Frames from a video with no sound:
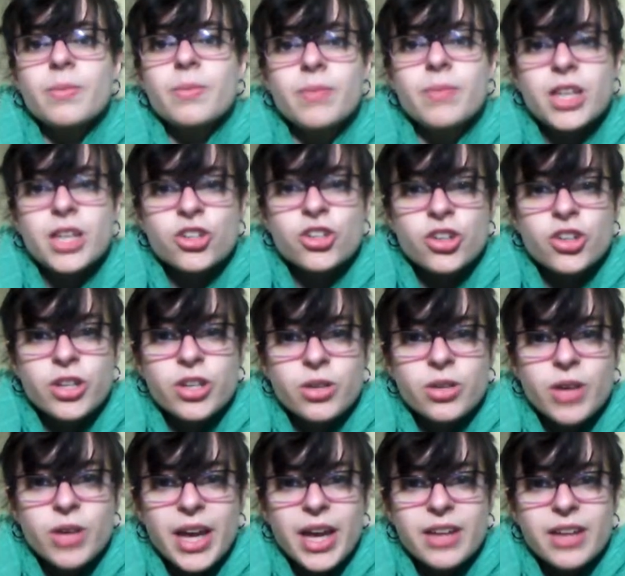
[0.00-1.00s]
Make sure
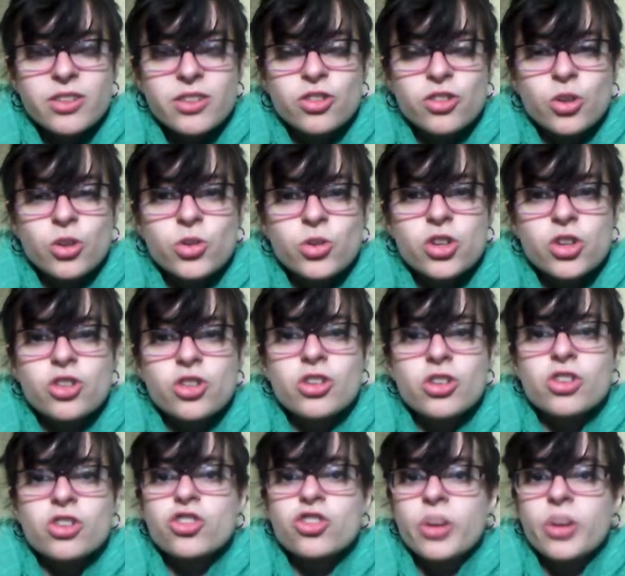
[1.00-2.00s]
you guys don't just
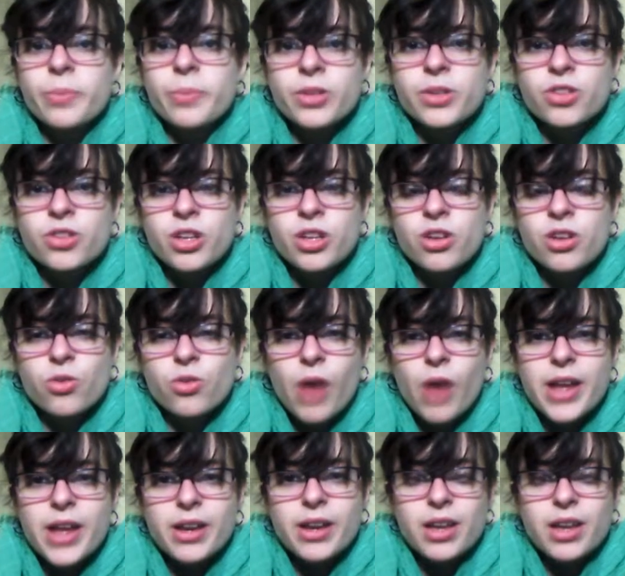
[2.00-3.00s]
jump into your
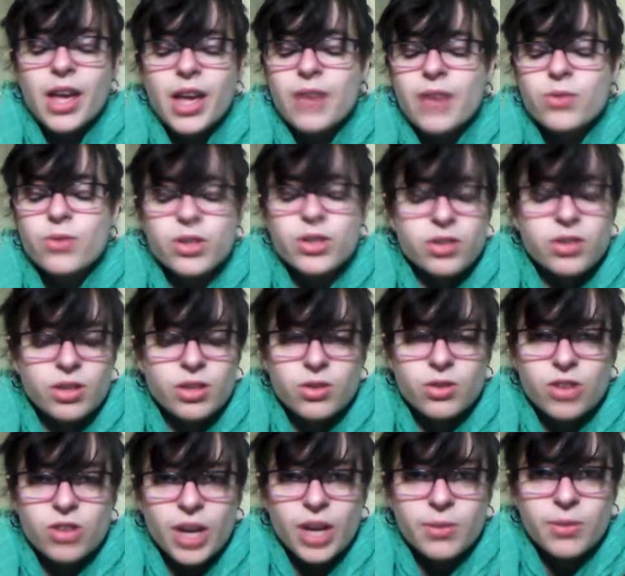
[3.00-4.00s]
writing every
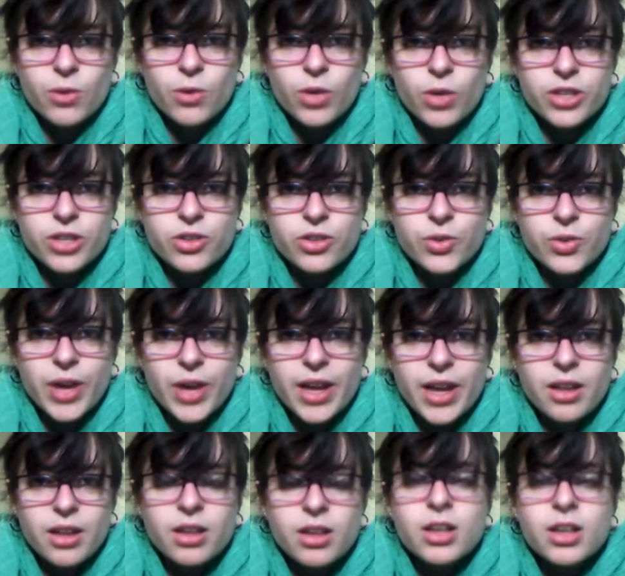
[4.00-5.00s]
single time you want to
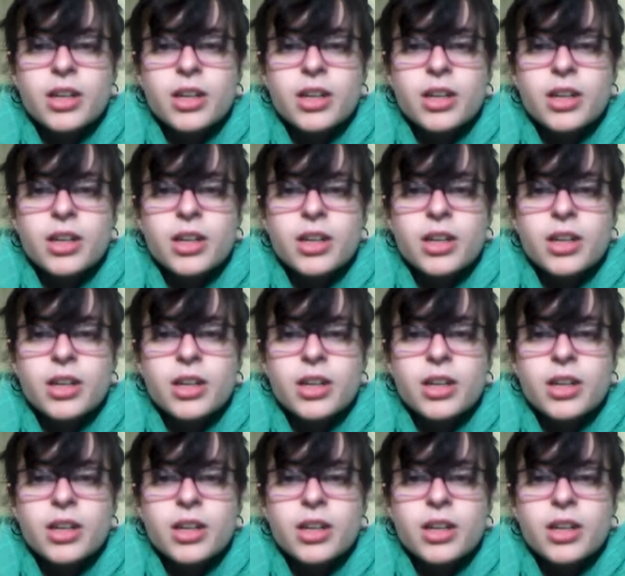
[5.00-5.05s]
write.